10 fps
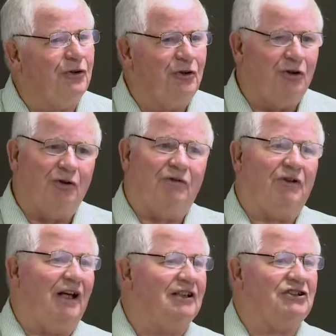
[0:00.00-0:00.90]
to do if
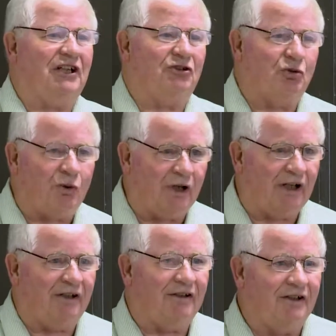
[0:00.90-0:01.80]
you had, say,
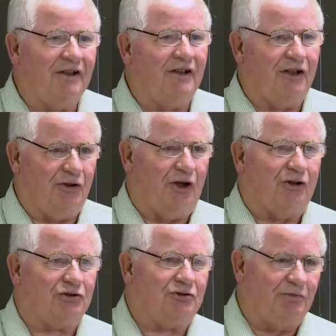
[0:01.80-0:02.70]
20
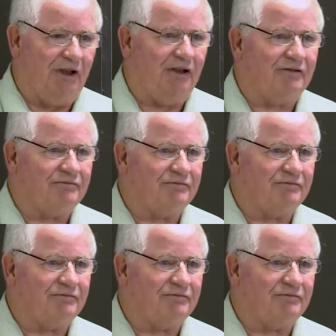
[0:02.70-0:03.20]
adults meeting.